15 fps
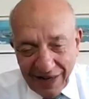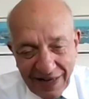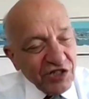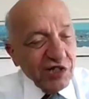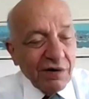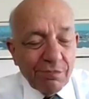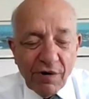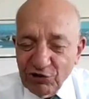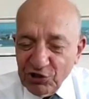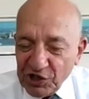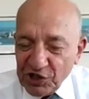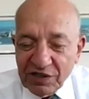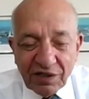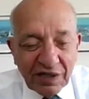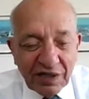is the
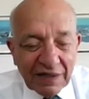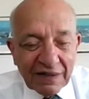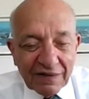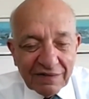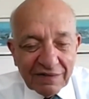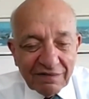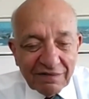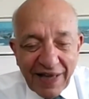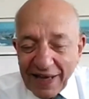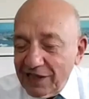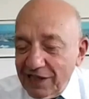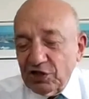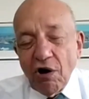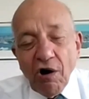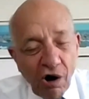emotion that
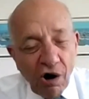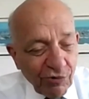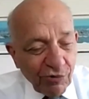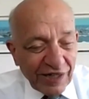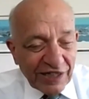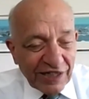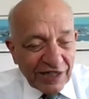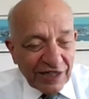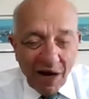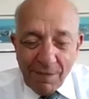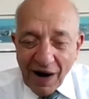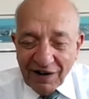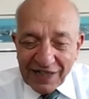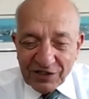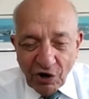has always swung
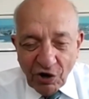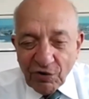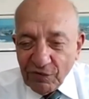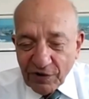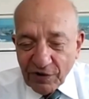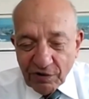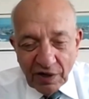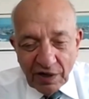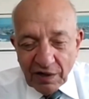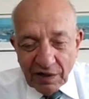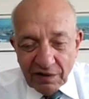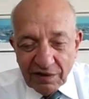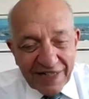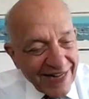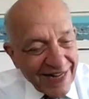markets over
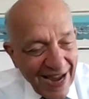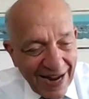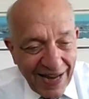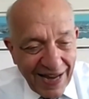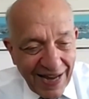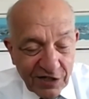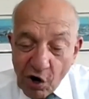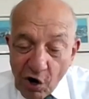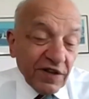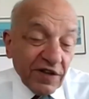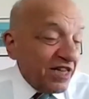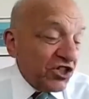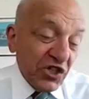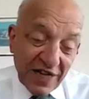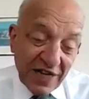the decades, over
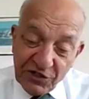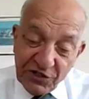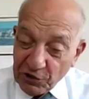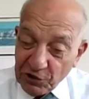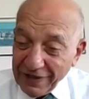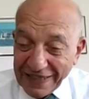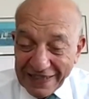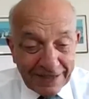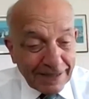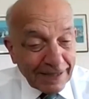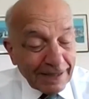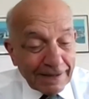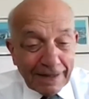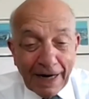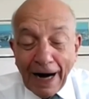the
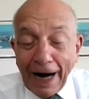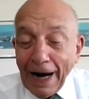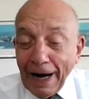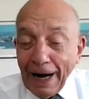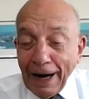centuries. It's